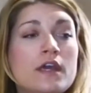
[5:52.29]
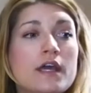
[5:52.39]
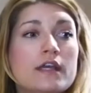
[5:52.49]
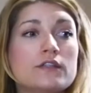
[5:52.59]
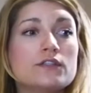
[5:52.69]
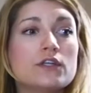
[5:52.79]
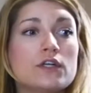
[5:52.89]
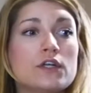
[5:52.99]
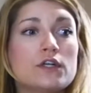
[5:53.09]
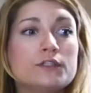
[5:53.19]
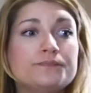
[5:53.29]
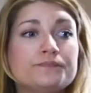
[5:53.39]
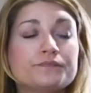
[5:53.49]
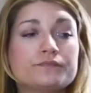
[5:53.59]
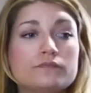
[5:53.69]
until
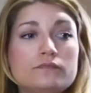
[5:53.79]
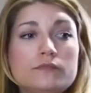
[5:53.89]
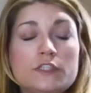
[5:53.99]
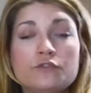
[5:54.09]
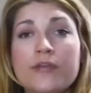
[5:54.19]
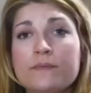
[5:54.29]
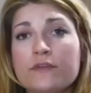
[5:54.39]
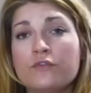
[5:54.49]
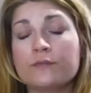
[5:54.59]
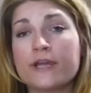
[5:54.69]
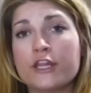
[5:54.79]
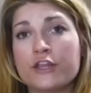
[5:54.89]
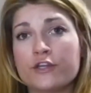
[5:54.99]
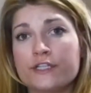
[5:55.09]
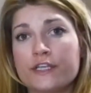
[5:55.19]
right before my
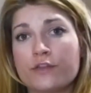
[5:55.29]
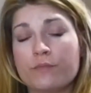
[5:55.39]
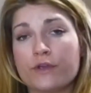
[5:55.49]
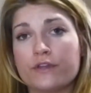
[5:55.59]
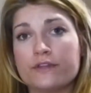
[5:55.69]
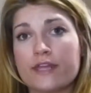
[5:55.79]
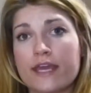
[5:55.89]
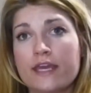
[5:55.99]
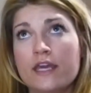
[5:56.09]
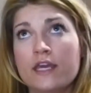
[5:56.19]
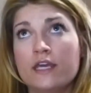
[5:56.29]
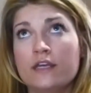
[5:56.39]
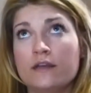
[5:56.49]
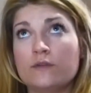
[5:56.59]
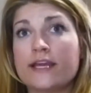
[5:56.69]
30th birthday,
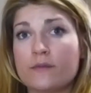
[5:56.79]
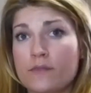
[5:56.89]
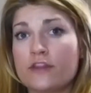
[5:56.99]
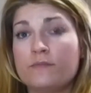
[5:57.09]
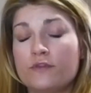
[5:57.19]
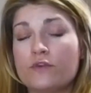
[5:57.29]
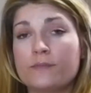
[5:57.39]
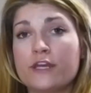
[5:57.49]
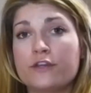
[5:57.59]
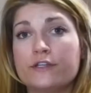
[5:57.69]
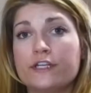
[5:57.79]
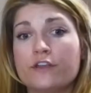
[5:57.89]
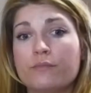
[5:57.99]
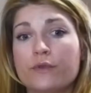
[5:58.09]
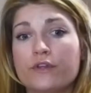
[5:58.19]
like a month before my
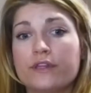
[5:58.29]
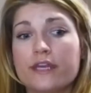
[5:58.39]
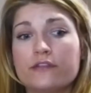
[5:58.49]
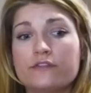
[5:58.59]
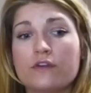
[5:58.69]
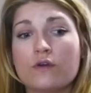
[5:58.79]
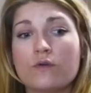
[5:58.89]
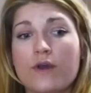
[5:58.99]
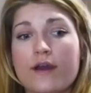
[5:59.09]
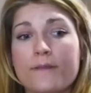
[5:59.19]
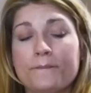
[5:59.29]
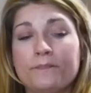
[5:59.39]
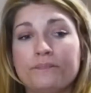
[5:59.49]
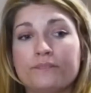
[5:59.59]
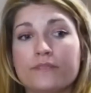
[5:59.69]
30th birthday. So
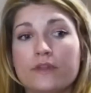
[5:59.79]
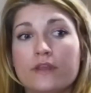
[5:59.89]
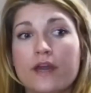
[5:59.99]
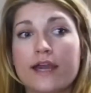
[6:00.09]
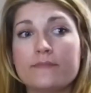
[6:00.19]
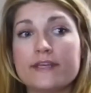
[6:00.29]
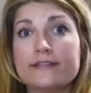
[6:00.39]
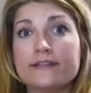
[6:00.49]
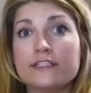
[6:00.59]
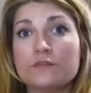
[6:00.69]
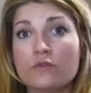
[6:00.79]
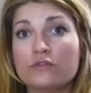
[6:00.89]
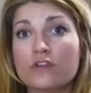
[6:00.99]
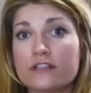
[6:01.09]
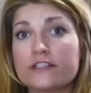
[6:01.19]
I basically
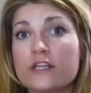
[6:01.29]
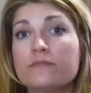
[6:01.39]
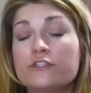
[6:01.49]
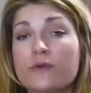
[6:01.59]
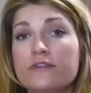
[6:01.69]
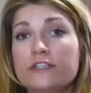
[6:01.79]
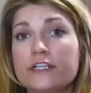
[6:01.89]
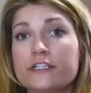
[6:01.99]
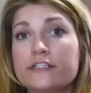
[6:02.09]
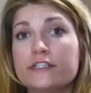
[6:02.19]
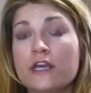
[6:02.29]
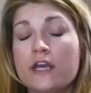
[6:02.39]
smoked nonstop for 12 years.